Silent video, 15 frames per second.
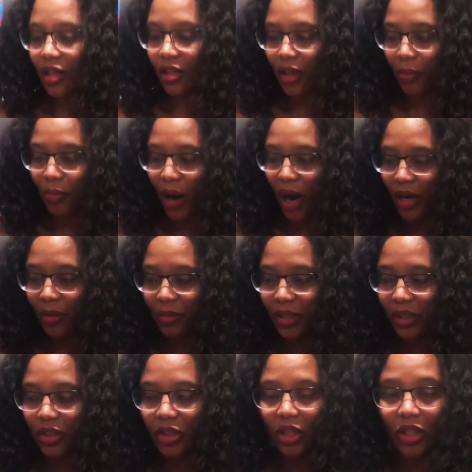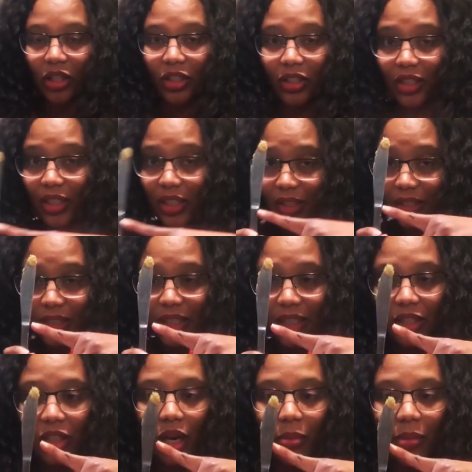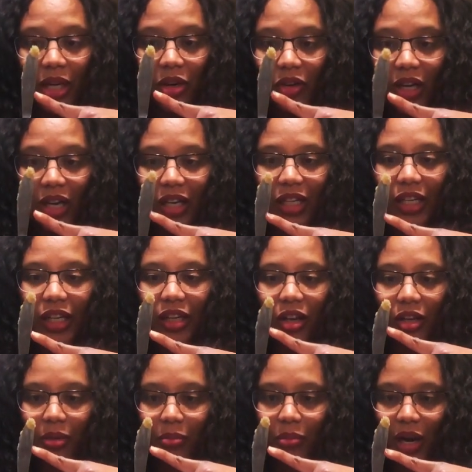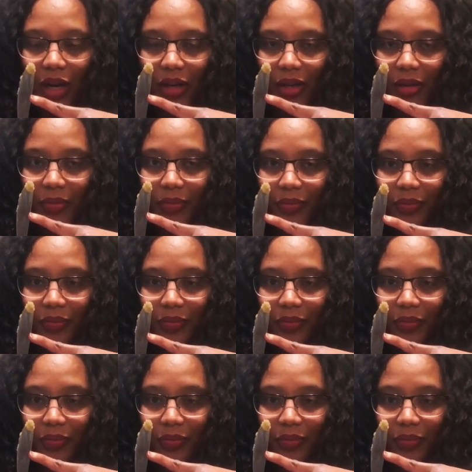The bottom is good because you can see it's coming out clean on the bottom.